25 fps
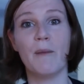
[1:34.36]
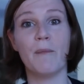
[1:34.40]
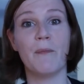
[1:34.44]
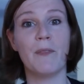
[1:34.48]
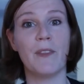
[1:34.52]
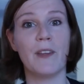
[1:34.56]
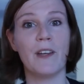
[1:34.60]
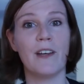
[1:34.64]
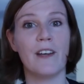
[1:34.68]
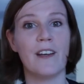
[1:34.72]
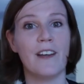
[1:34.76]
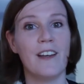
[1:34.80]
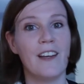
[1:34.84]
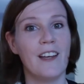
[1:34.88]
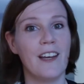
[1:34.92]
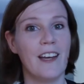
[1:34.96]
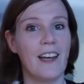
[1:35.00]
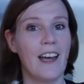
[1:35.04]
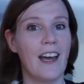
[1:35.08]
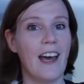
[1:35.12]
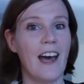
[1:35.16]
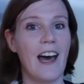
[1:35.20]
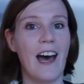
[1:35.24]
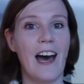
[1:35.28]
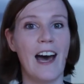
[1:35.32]
the
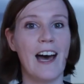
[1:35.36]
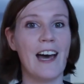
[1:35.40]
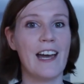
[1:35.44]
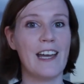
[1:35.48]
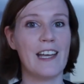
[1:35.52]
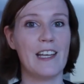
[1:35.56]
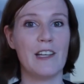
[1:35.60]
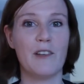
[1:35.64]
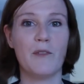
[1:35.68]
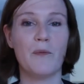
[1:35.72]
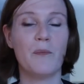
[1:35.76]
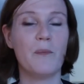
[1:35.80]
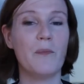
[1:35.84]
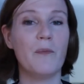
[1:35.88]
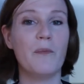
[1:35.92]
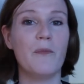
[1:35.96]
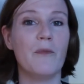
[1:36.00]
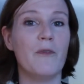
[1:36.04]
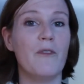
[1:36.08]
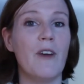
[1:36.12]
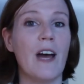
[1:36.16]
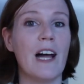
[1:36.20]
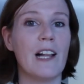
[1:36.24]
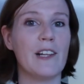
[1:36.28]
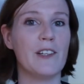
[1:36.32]

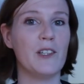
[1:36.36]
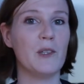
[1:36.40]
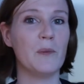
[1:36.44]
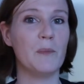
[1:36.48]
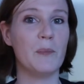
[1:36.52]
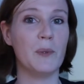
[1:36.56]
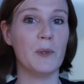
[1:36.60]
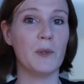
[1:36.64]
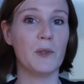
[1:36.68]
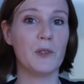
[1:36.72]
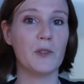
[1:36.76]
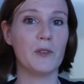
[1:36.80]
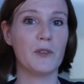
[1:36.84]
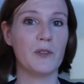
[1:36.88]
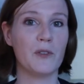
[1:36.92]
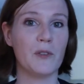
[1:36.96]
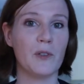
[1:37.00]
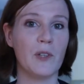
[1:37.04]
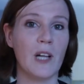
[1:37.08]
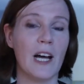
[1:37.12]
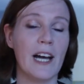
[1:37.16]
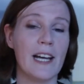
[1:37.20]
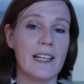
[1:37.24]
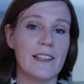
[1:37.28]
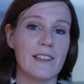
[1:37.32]
high-value,
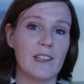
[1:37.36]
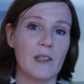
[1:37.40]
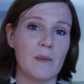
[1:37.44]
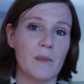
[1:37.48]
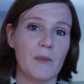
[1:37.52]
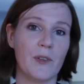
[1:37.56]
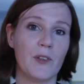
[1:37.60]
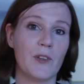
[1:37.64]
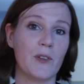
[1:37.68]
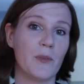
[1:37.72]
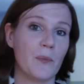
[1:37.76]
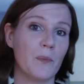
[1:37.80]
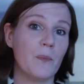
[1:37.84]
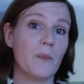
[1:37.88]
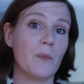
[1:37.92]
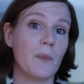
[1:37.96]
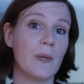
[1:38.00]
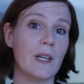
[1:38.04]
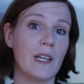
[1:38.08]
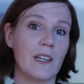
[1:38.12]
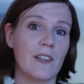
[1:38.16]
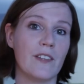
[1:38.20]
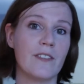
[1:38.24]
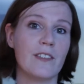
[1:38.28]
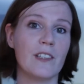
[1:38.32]
beautiful items
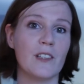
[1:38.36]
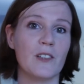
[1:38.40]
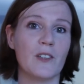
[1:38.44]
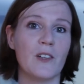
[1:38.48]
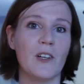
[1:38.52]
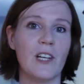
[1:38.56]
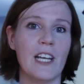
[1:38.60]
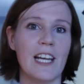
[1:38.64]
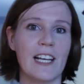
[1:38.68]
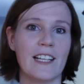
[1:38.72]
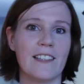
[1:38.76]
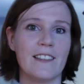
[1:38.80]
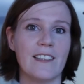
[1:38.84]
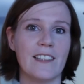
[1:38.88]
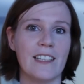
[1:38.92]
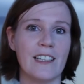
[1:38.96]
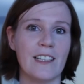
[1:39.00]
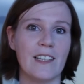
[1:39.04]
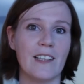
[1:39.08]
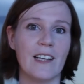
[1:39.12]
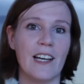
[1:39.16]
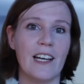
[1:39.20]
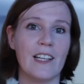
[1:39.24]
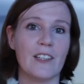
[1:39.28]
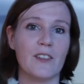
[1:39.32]
we are still collecting,
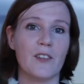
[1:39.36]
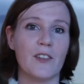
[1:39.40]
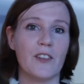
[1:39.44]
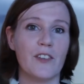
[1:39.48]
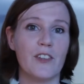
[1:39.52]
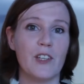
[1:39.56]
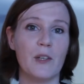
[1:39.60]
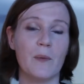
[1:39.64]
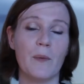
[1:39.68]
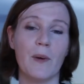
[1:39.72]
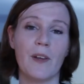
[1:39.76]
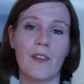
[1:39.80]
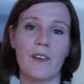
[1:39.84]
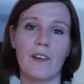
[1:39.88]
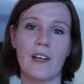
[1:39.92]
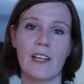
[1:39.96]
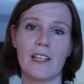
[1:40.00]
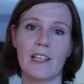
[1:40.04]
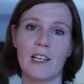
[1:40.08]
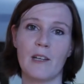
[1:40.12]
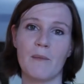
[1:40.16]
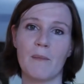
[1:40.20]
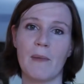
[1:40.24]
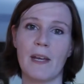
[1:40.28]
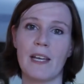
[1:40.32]
and to see whether I
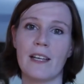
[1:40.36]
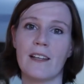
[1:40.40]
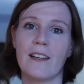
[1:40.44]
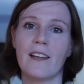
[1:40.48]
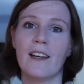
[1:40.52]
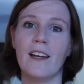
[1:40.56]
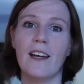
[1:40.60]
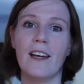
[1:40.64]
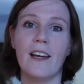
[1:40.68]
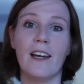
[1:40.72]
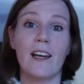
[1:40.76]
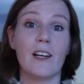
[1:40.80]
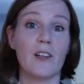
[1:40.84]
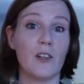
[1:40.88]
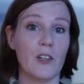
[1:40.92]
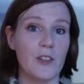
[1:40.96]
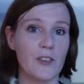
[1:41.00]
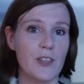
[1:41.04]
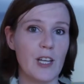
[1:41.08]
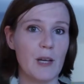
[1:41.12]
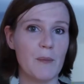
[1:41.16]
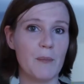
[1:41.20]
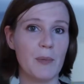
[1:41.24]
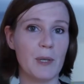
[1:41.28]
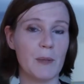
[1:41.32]
can make a
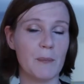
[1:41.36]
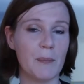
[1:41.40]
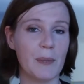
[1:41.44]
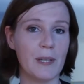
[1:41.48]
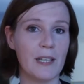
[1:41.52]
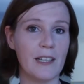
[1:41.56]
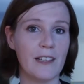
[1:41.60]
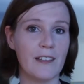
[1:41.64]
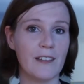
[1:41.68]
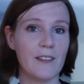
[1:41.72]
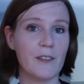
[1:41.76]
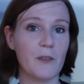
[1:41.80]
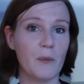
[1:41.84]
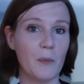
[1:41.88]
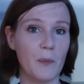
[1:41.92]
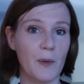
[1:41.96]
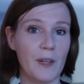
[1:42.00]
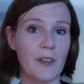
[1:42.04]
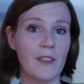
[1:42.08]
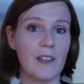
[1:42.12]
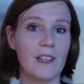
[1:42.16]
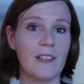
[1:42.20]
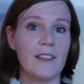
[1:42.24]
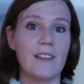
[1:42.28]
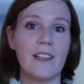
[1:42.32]
contemporary piece
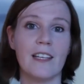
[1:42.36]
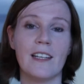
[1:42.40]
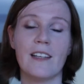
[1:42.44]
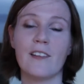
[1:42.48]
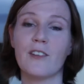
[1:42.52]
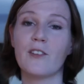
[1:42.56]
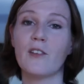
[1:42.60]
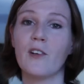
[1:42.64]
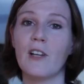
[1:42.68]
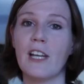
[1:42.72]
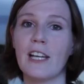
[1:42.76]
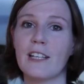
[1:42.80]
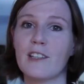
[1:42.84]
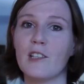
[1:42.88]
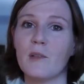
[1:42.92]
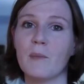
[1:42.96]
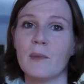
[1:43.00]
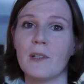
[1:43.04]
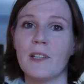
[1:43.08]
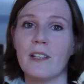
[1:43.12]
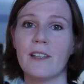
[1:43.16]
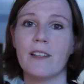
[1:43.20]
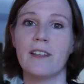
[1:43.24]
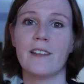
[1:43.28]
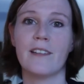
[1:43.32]
with it that is
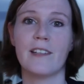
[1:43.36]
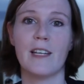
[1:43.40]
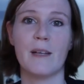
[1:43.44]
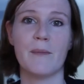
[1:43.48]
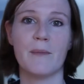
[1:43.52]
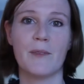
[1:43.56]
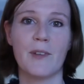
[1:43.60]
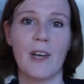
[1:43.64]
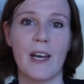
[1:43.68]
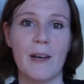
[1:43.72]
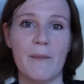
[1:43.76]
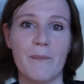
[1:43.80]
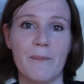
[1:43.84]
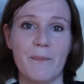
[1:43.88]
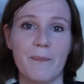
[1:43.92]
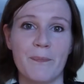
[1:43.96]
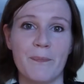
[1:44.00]
collectible at the same time.